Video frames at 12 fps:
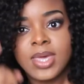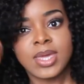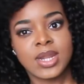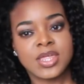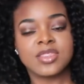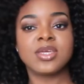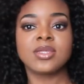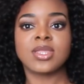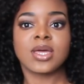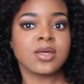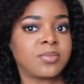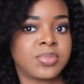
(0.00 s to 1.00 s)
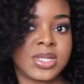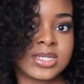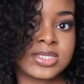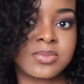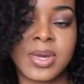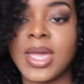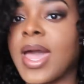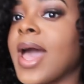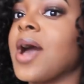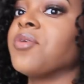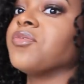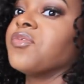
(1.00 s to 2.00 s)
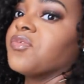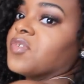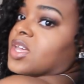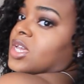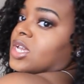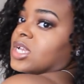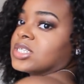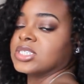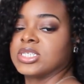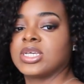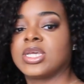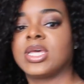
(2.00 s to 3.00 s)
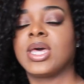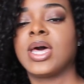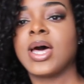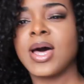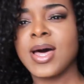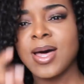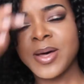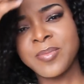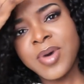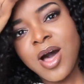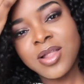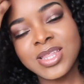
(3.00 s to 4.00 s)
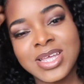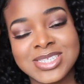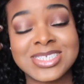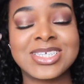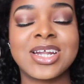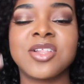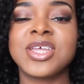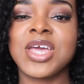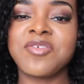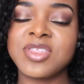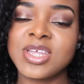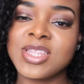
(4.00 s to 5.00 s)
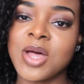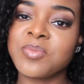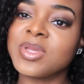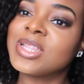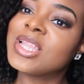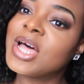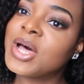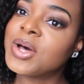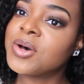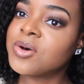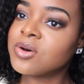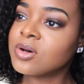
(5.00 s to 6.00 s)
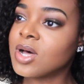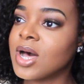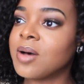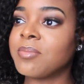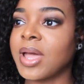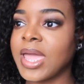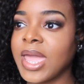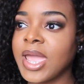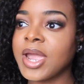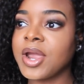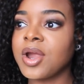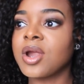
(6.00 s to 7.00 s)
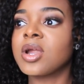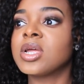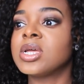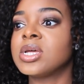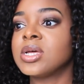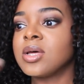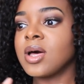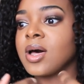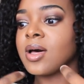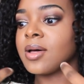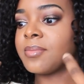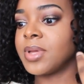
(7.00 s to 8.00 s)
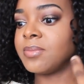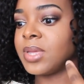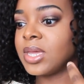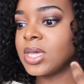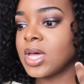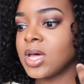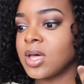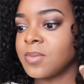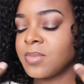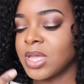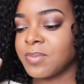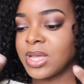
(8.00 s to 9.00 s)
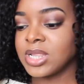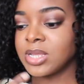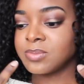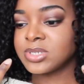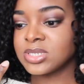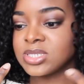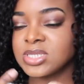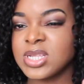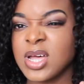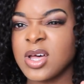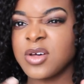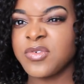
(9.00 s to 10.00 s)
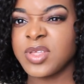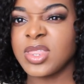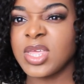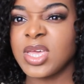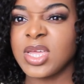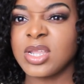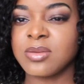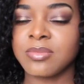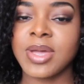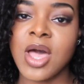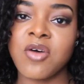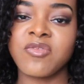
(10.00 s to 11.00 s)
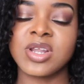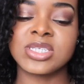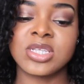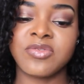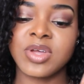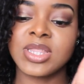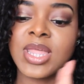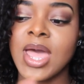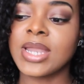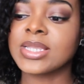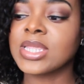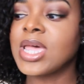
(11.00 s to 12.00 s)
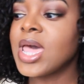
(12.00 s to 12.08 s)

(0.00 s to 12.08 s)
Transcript: And I think that completes my outfit. Um, I'll link, as I said, I'll link everything down below. Um, my hair, um, my makeup, like my lips and stuff, and then my outfit and stuff like that.